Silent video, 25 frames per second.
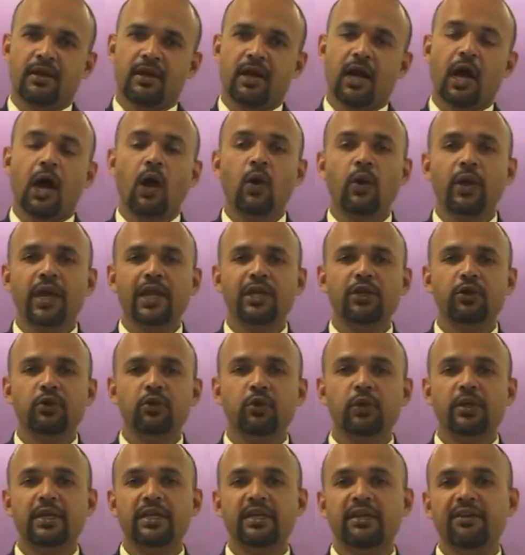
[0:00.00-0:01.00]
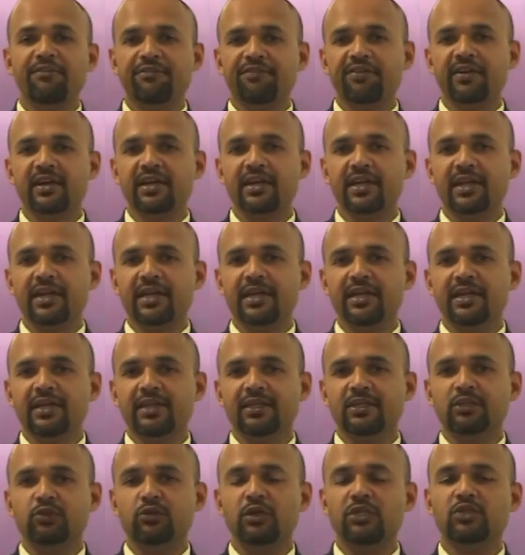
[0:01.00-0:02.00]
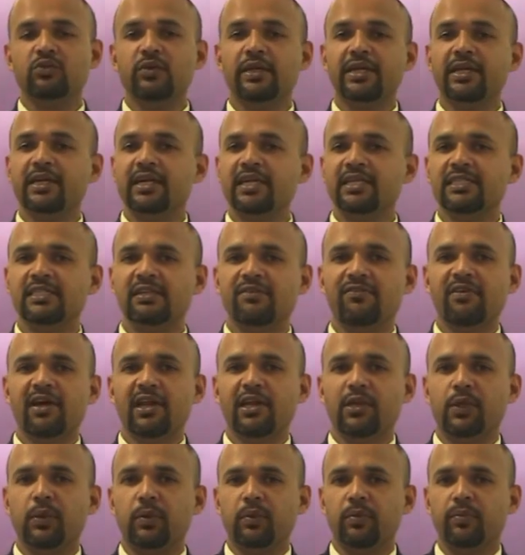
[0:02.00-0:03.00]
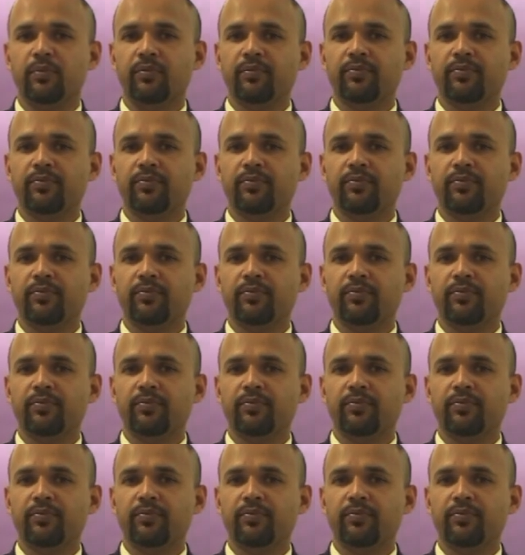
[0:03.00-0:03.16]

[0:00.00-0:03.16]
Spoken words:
How can you do it differently so as to increase the value?